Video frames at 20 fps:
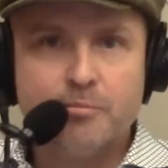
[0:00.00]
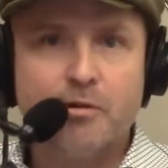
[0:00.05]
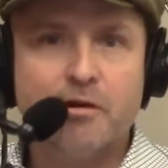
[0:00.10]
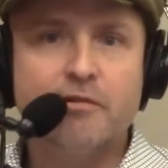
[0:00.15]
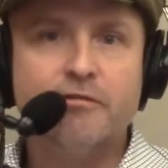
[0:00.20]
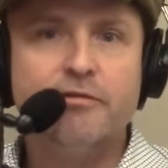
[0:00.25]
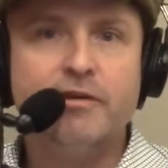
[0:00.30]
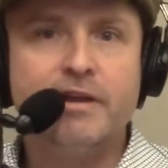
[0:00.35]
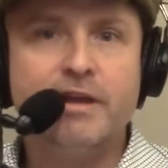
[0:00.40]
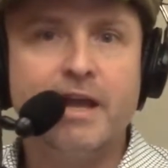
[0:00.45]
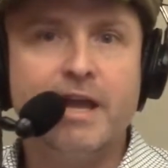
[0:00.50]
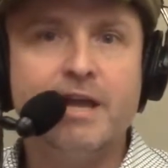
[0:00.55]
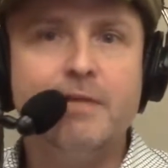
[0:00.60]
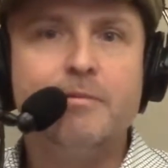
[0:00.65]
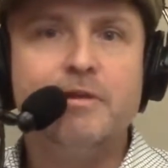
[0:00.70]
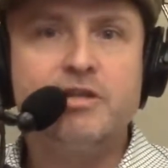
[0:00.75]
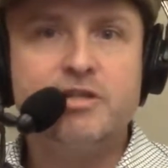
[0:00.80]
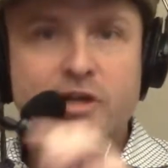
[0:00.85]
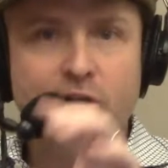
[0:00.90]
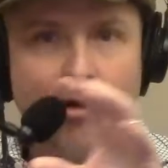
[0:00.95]
perfect
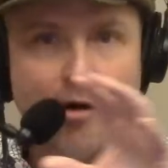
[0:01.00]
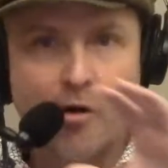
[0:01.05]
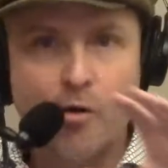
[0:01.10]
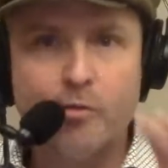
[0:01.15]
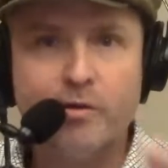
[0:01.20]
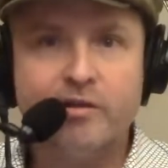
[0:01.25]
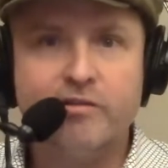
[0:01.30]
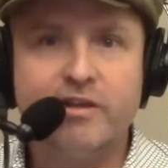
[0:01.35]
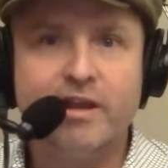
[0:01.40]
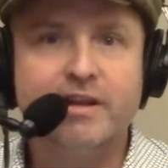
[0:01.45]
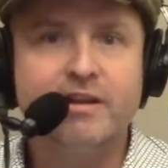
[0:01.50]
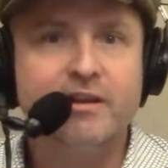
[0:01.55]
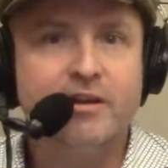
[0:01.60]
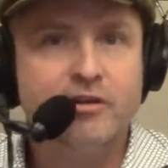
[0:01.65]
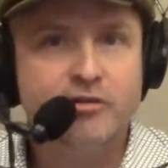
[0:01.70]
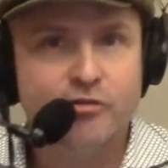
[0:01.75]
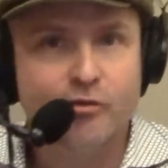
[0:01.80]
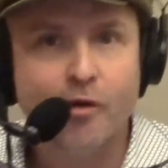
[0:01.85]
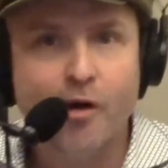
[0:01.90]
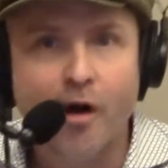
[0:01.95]
game, it should always end in a
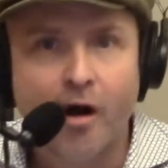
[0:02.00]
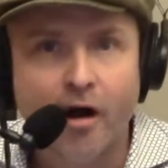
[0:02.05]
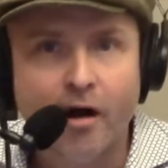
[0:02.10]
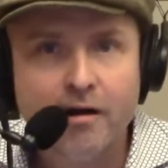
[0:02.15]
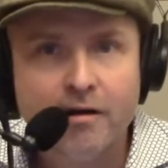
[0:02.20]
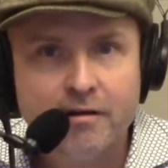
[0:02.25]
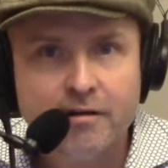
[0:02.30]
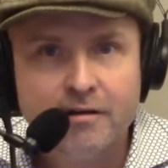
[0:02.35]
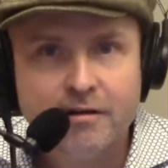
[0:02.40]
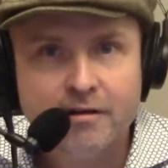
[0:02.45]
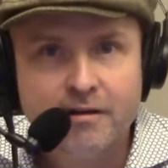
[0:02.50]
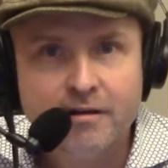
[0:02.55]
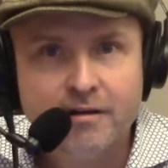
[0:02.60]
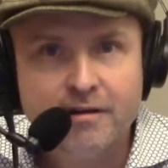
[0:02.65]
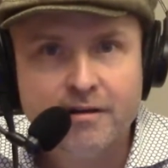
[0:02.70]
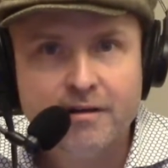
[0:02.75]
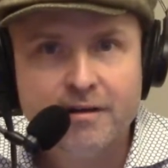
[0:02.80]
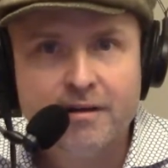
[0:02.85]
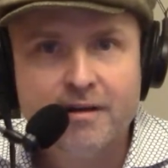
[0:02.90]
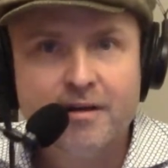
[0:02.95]
draw,
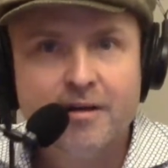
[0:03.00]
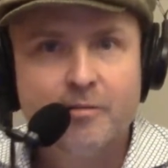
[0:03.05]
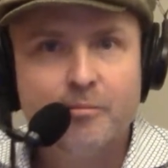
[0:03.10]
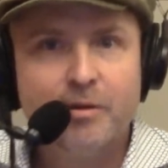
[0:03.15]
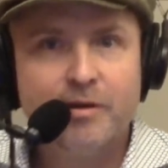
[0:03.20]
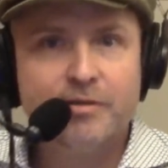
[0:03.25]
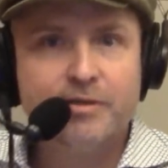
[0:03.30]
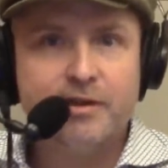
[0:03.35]
but